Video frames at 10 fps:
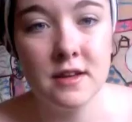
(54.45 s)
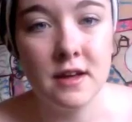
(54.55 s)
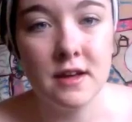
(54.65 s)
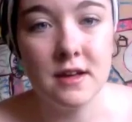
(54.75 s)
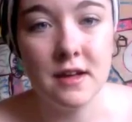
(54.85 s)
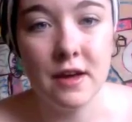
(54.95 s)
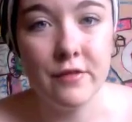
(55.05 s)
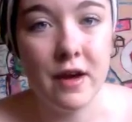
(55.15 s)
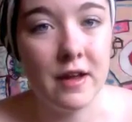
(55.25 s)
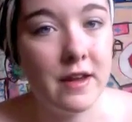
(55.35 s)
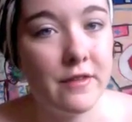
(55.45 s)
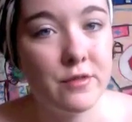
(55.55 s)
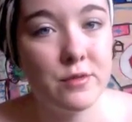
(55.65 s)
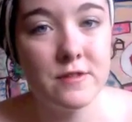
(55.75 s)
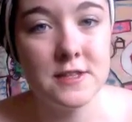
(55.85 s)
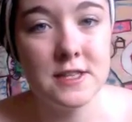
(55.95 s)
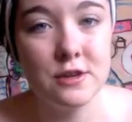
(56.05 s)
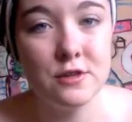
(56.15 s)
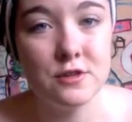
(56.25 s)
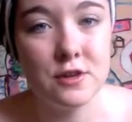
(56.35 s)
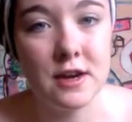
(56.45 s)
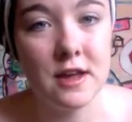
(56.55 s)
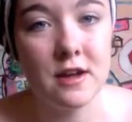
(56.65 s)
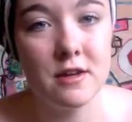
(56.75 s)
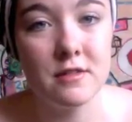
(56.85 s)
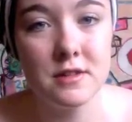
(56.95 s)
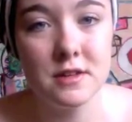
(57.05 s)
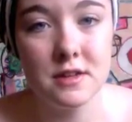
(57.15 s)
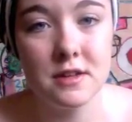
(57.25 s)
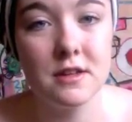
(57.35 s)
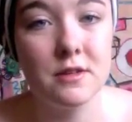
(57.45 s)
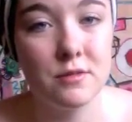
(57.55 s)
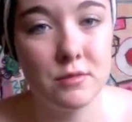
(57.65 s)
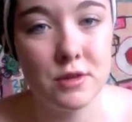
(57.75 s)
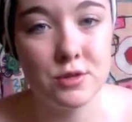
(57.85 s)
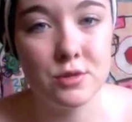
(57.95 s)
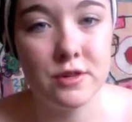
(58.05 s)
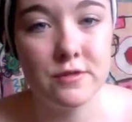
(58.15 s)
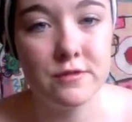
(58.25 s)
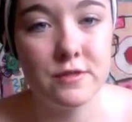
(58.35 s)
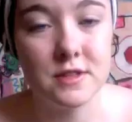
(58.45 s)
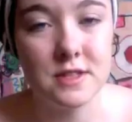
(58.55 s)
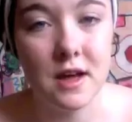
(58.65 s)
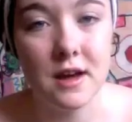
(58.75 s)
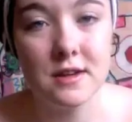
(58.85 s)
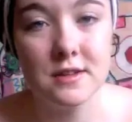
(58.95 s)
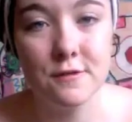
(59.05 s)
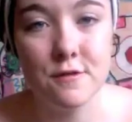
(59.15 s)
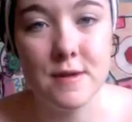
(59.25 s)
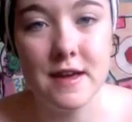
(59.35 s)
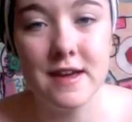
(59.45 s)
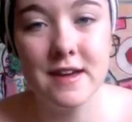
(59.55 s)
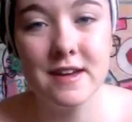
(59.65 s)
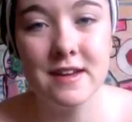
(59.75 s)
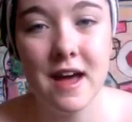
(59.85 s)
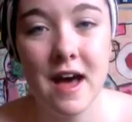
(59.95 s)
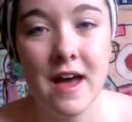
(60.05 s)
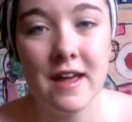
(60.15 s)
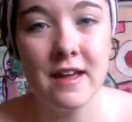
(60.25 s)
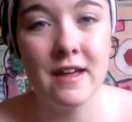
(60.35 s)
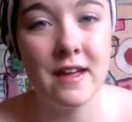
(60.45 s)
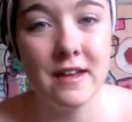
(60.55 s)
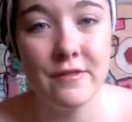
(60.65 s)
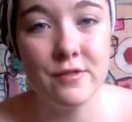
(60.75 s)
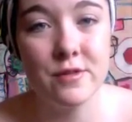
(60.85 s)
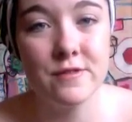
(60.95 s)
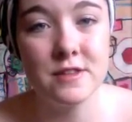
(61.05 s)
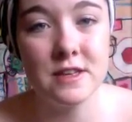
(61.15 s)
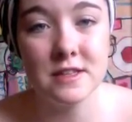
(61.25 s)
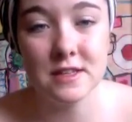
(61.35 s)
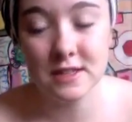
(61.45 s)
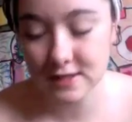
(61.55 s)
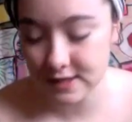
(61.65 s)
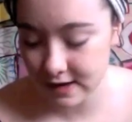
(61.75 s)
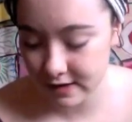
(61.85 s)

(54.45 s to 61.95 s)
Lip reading: I never would have seen news radio, which would have sucked for me. I never would have seen Slings and